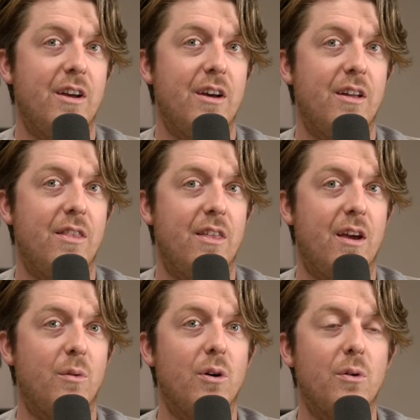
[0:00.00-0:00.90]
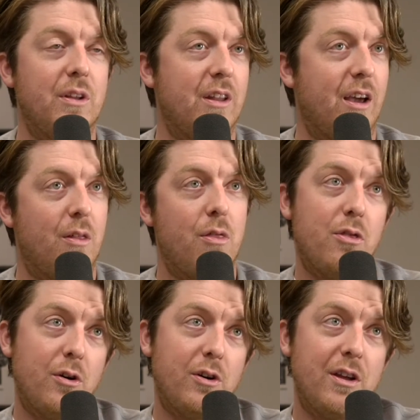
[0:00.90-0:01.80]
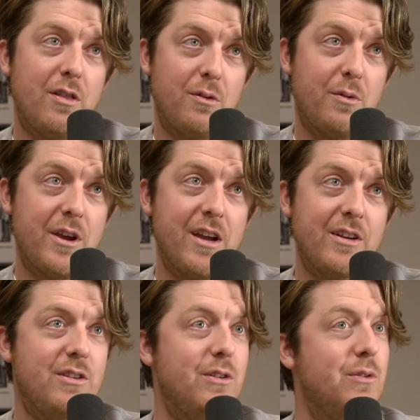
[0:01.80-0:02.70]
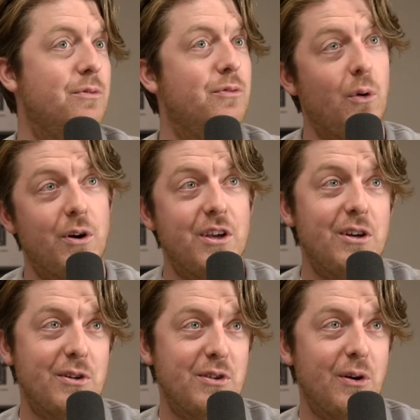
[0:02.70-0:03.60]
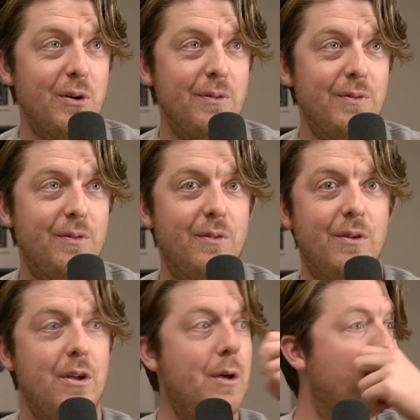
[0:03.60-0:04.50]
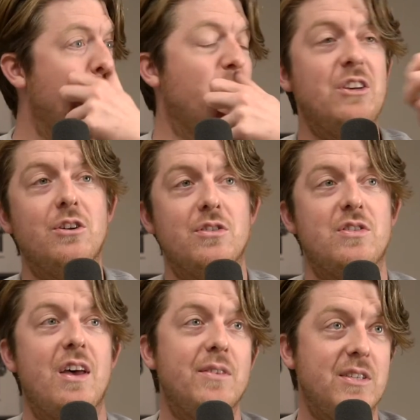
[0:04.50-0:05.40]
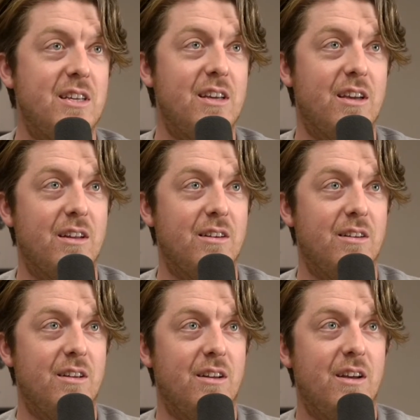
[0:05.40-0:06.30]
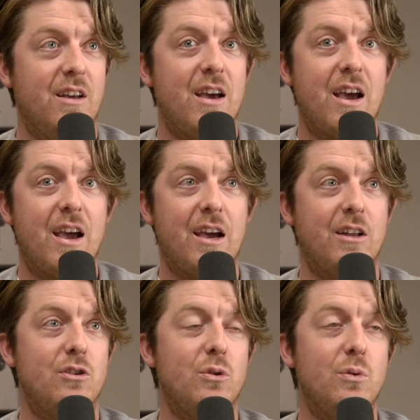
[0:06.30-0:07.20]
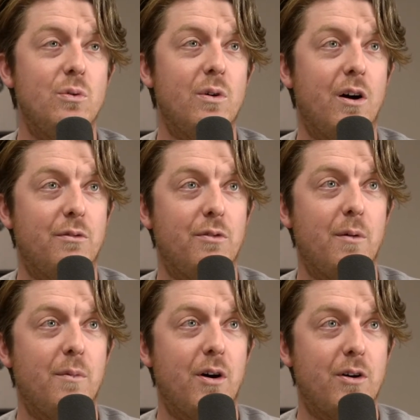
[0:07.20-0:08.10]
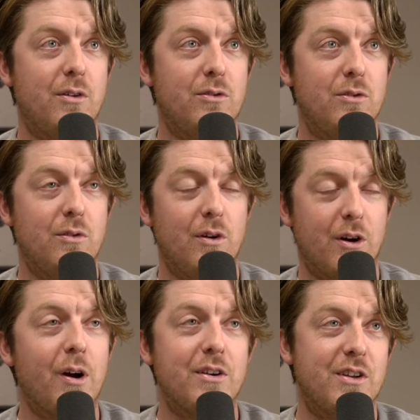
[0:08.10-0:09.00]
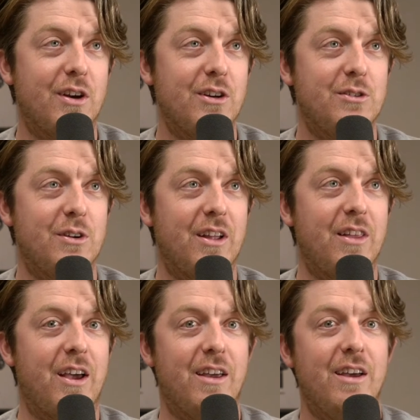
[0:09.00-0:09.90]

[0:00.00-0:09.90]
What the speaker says: they were only like 33 to 40 years old. Sure. But when you're 17, yeah, and you are from across the country, like